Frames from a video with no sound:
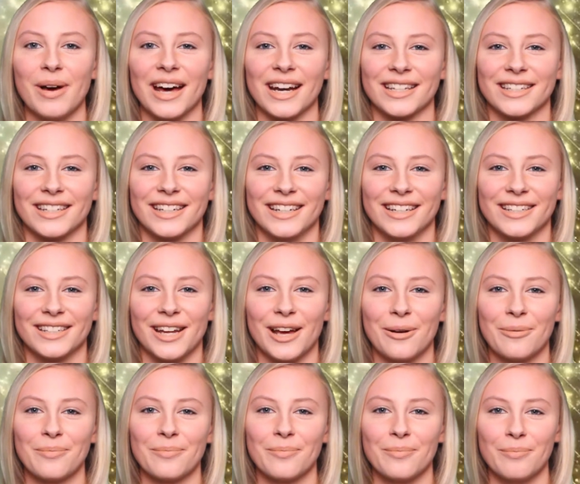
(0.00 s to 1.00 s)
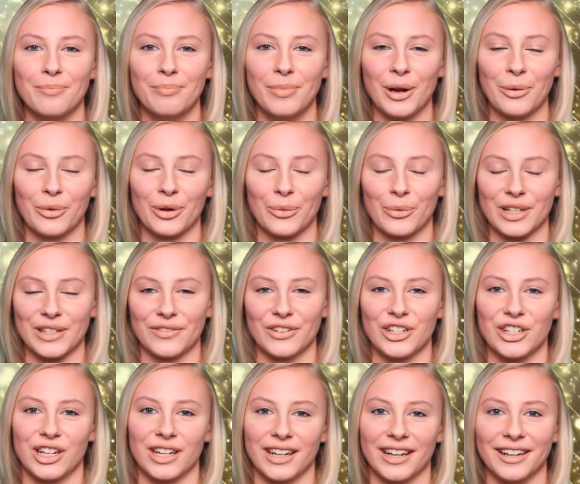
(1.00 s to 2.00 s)
Madison Eastup, Benwood, West
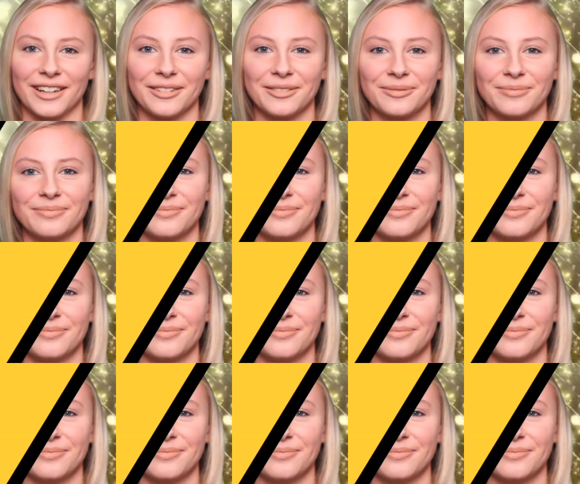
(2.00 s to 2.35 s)
Virginia.